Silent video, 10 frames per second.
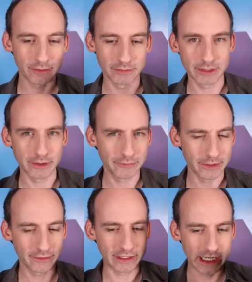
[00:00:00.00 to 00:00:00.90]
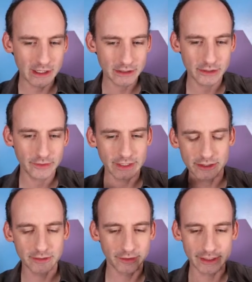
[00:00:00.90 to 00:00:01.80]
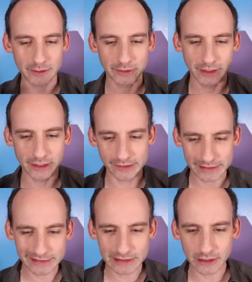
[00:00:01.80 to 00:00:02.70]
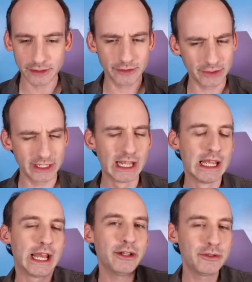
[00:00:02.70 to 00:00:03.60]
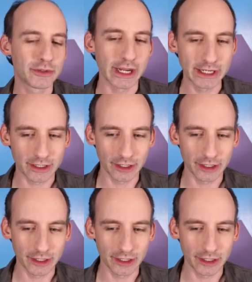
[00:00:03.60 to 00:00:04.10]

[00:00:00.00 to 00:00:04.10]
to reference the characters. I don't stick with a consistent color. I do try to